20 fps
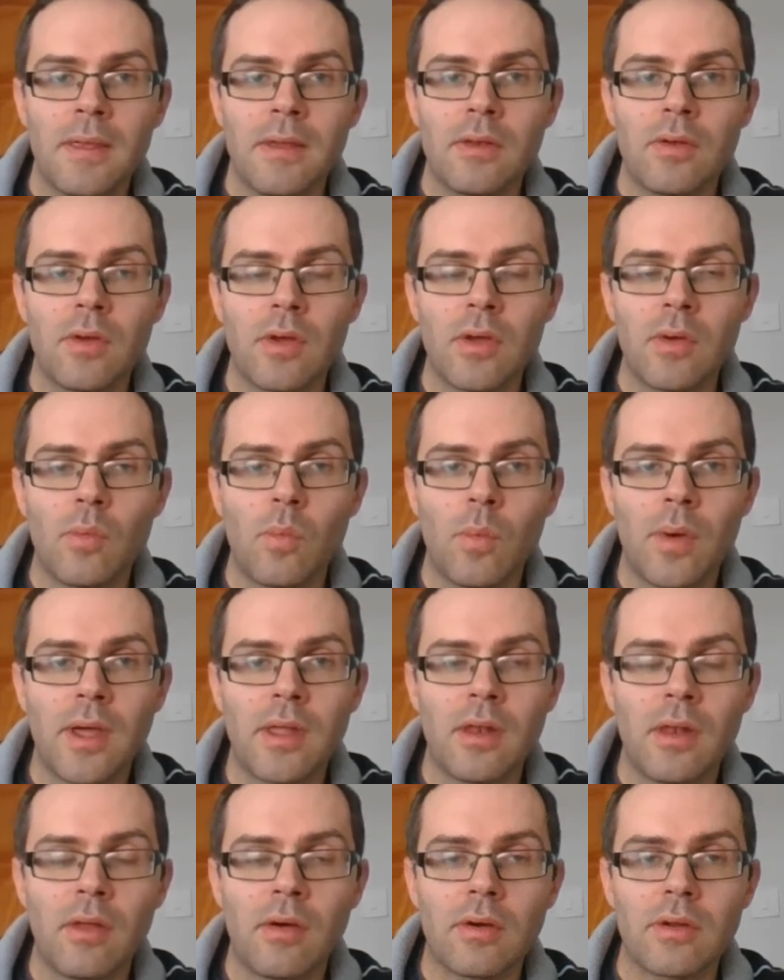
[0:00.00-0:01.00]
Now,
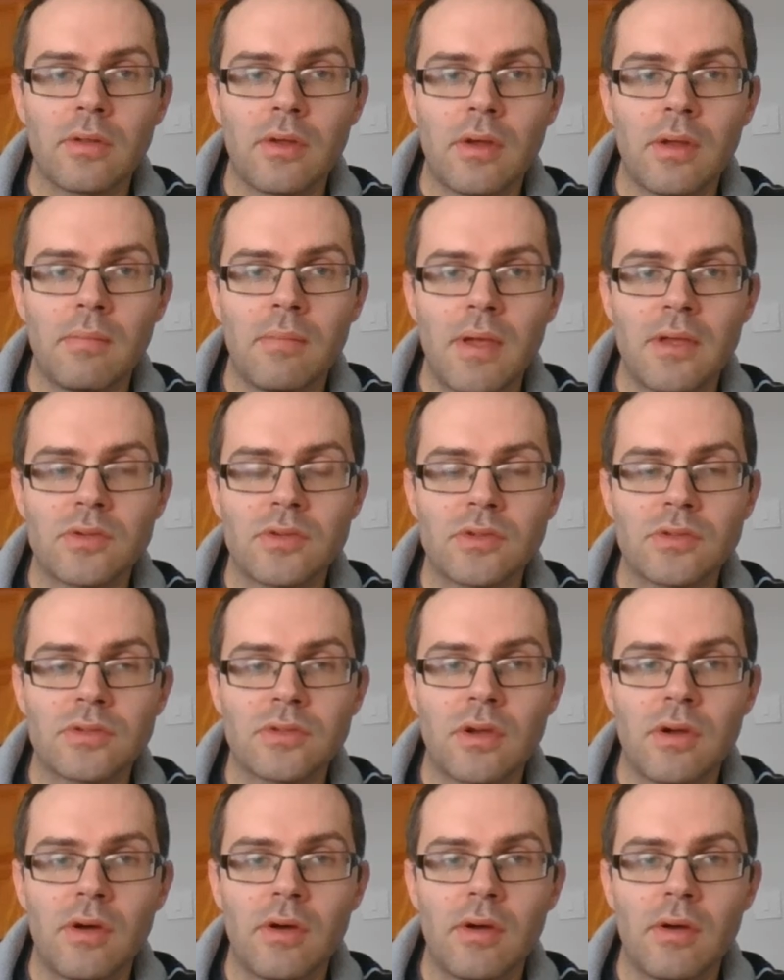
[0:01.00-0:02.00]
when lockdown measures
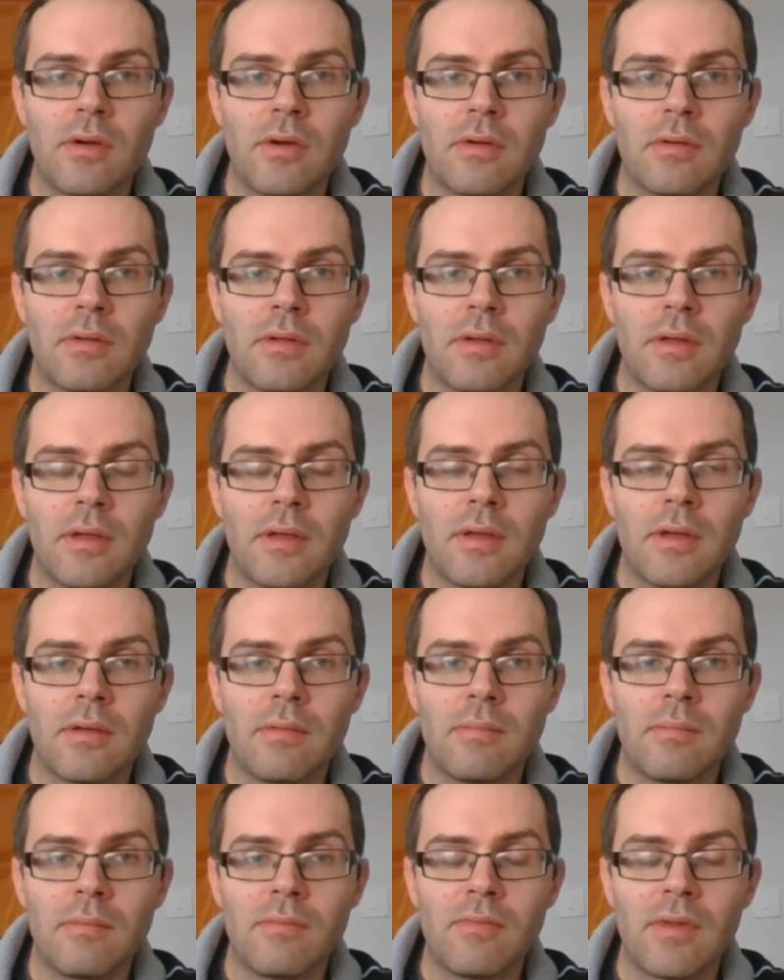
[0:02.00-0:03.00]
are
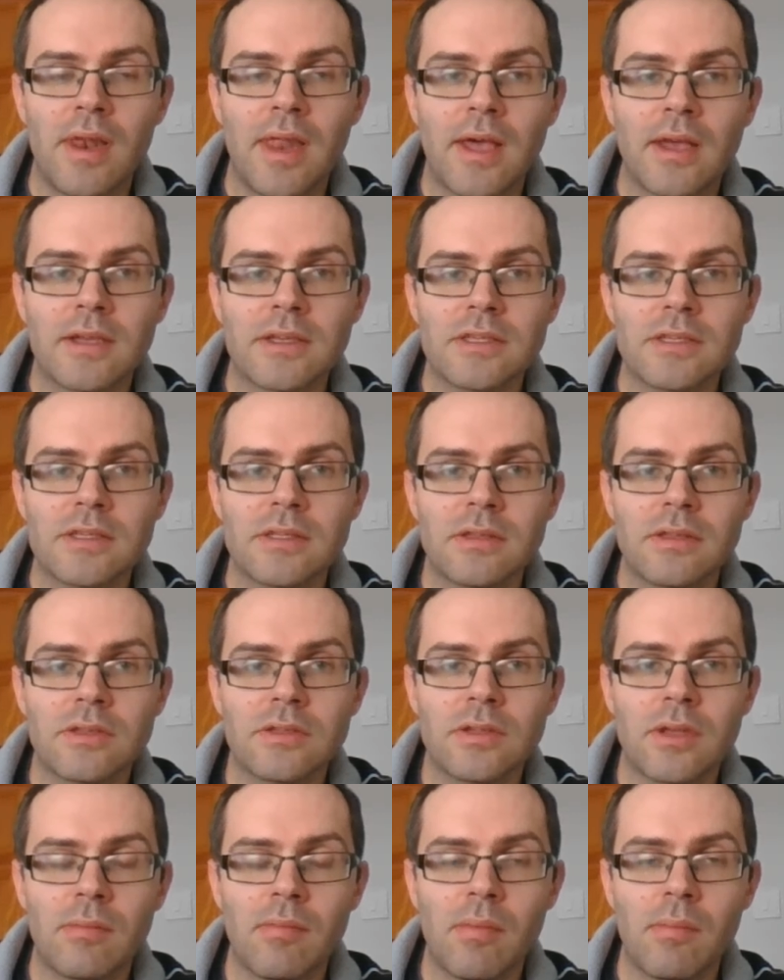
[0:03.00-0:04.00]
relaxed,
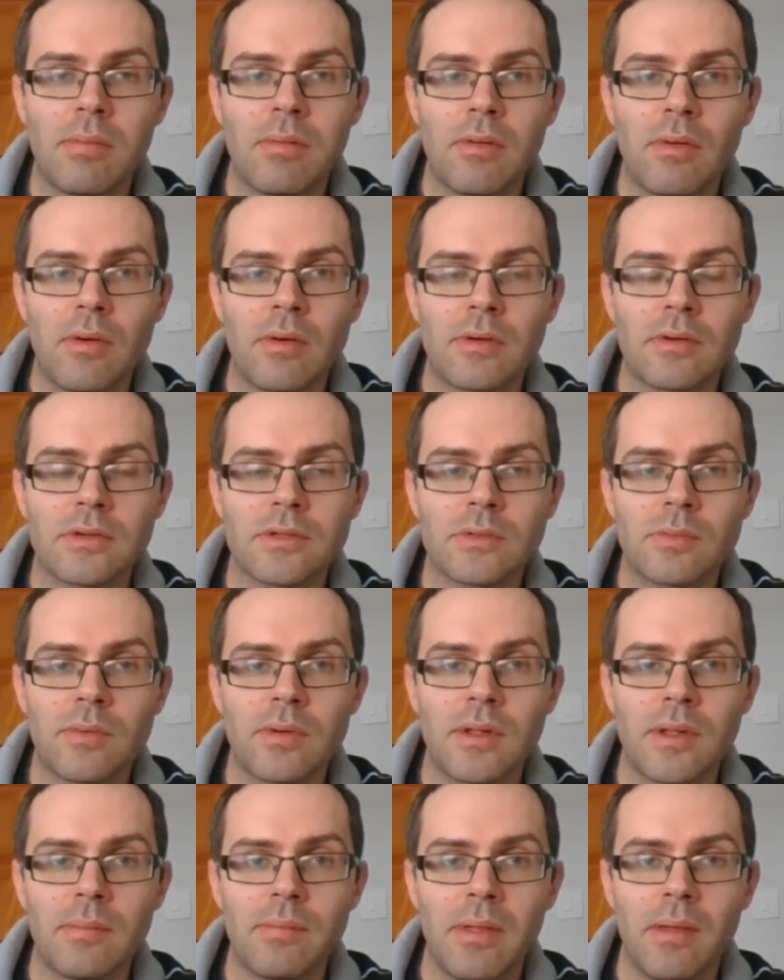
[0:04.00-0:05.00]
some employers
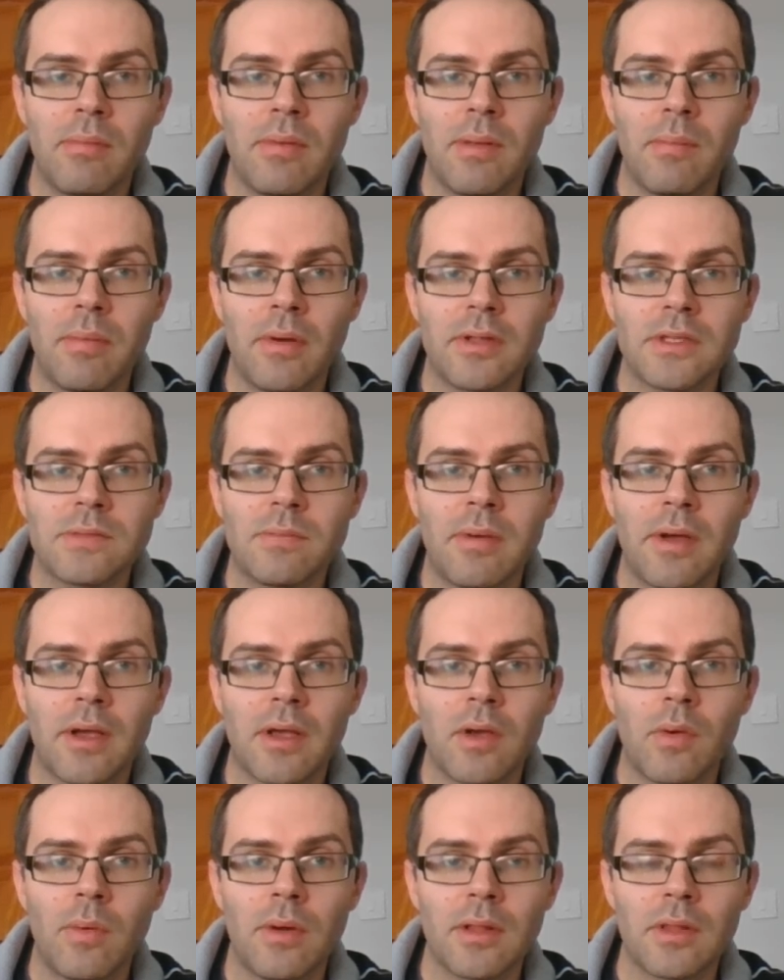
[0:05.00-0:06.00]
will be able to bounce back
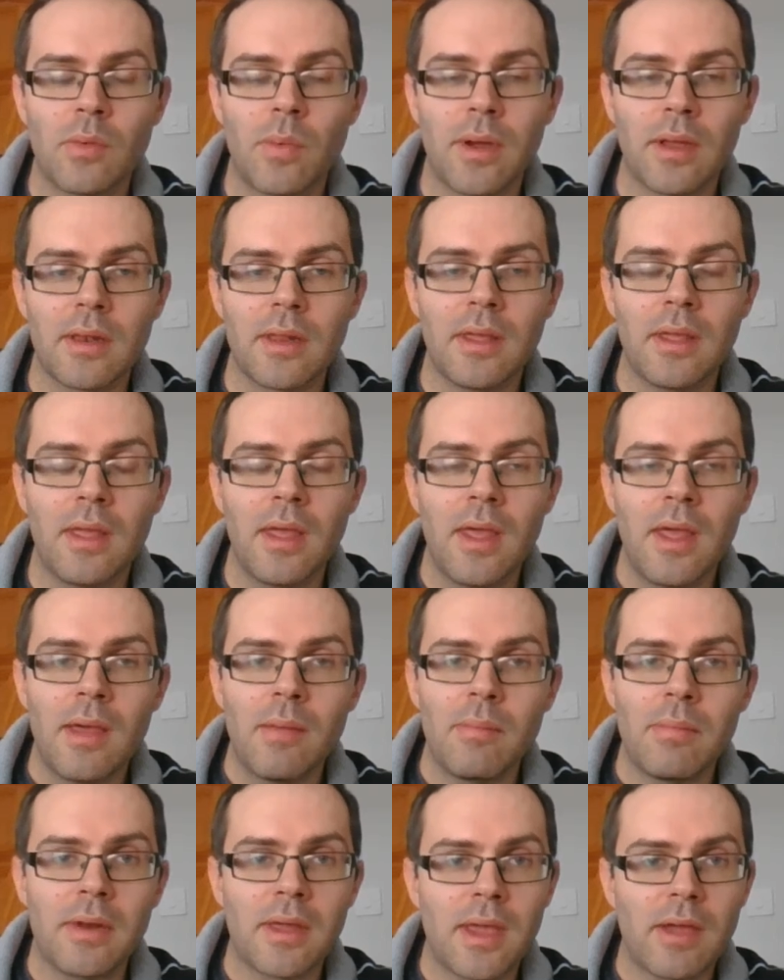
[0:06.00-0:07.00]
quite quickly,
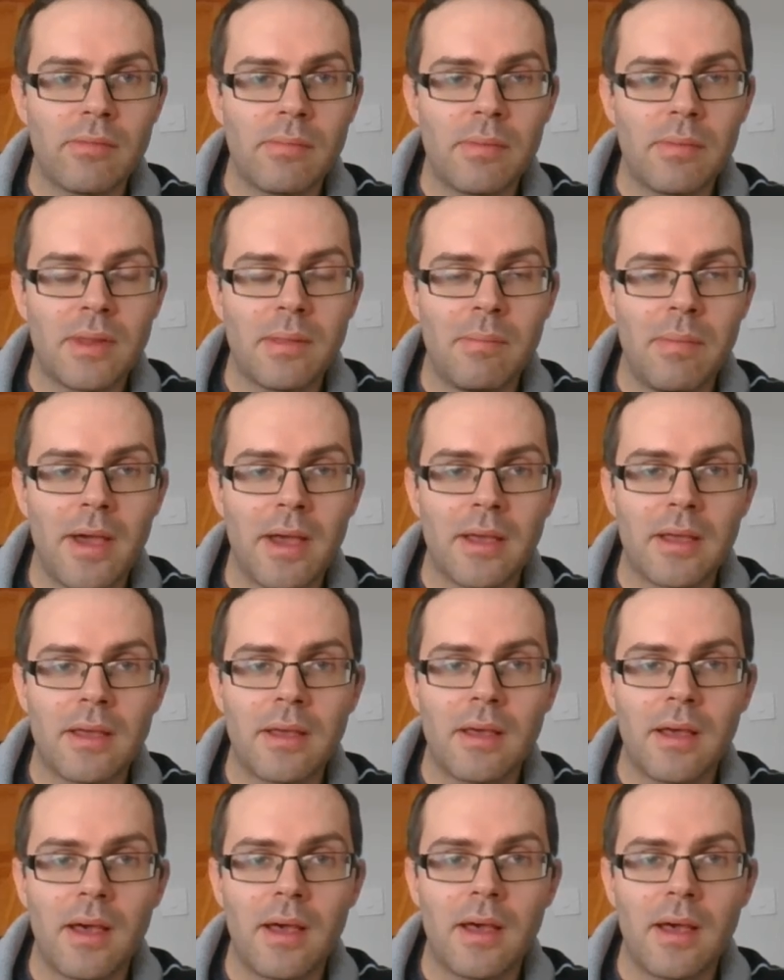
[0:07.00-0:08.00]
bring everybody
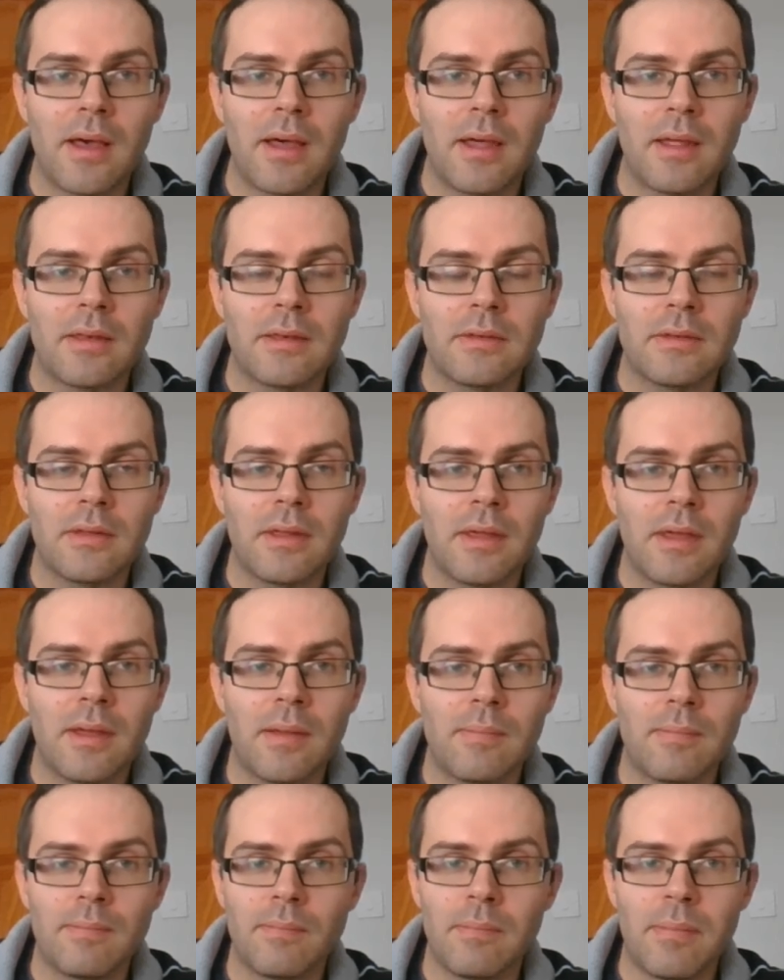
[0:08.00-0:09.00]
back and
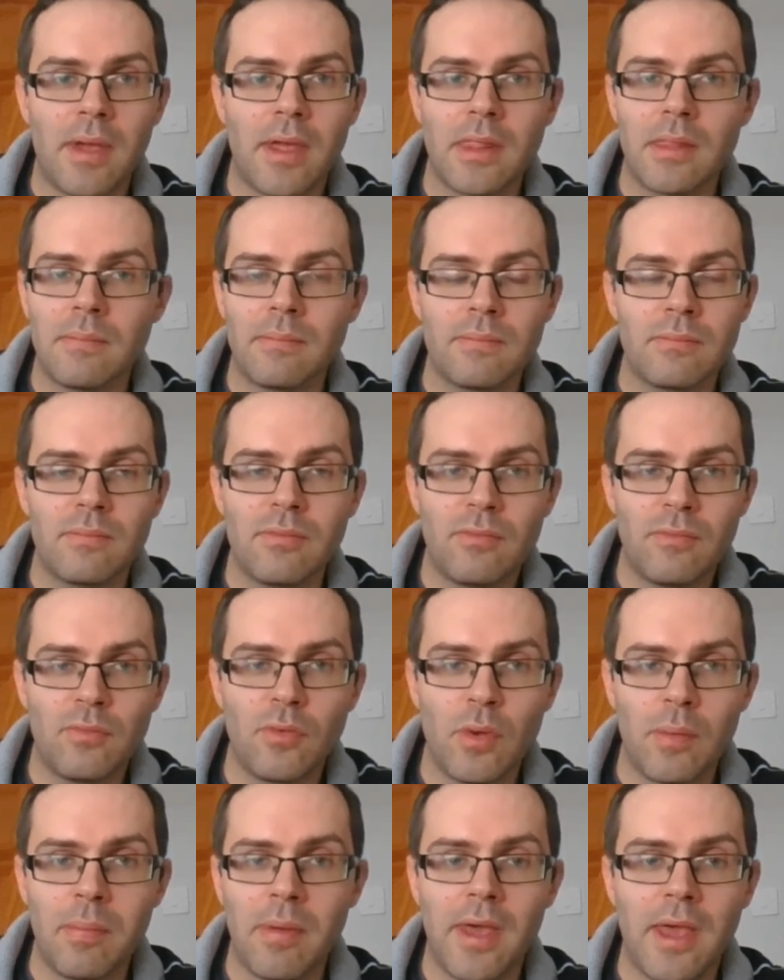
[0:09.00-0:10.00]
pay them
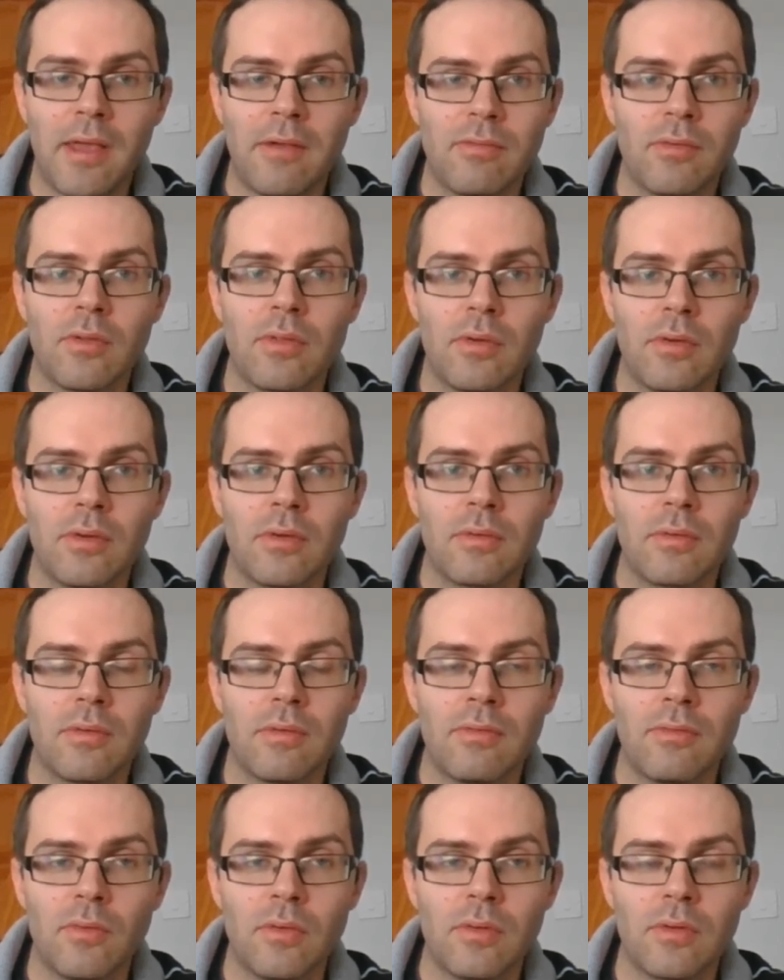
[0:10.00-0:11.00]
full pay for their
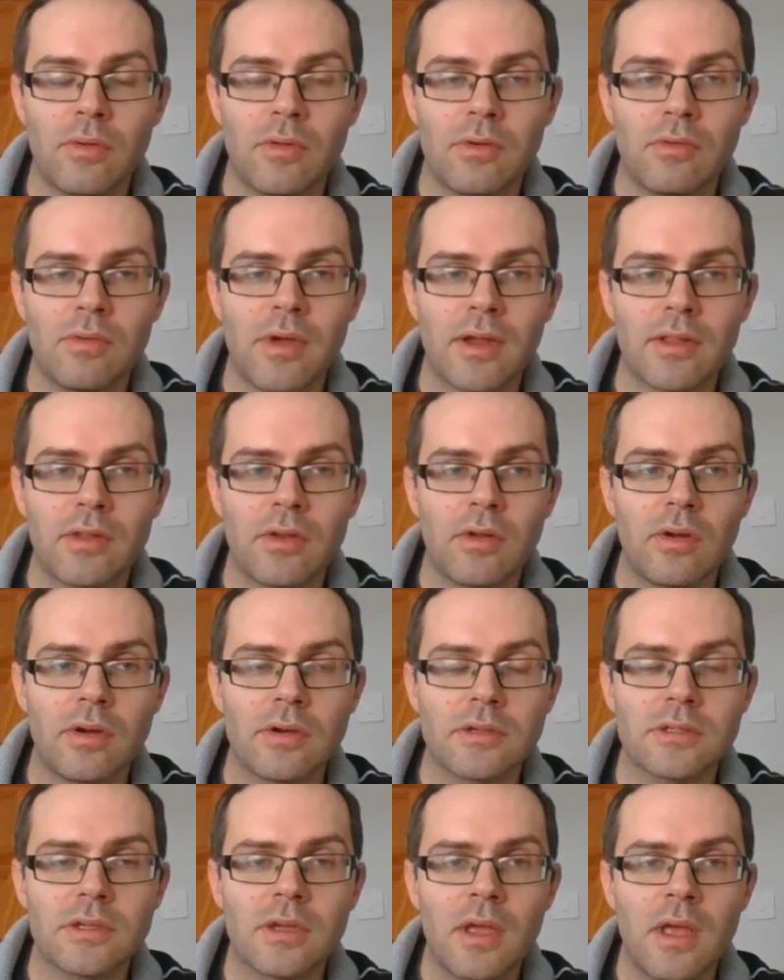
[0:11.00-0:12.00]
full contracted
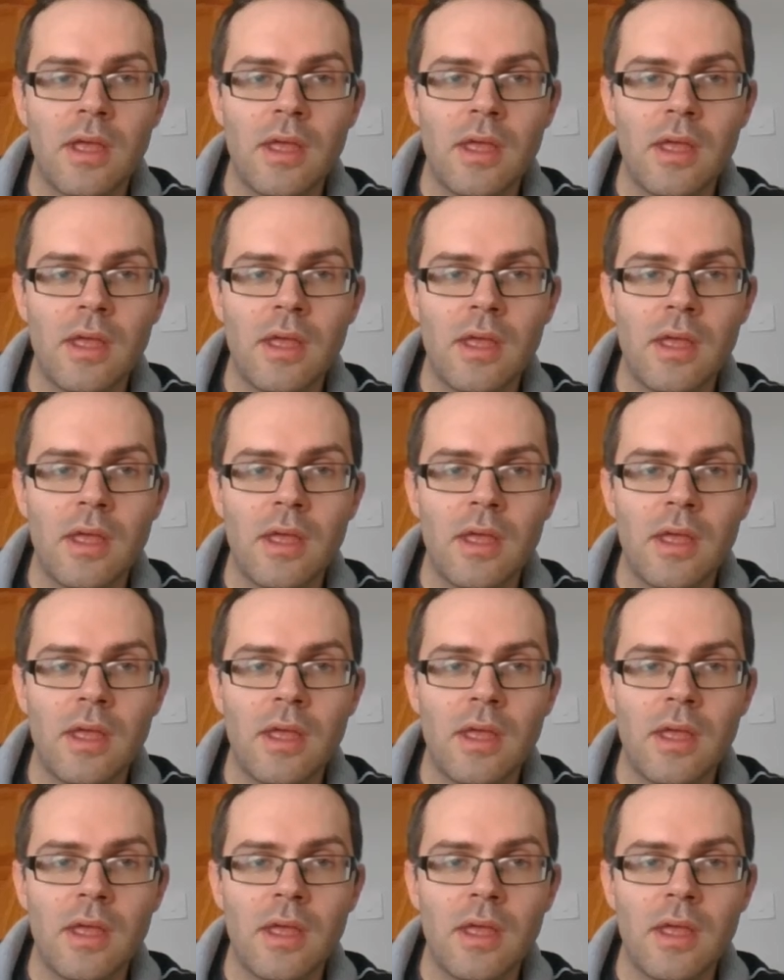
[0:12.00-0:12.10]
hours.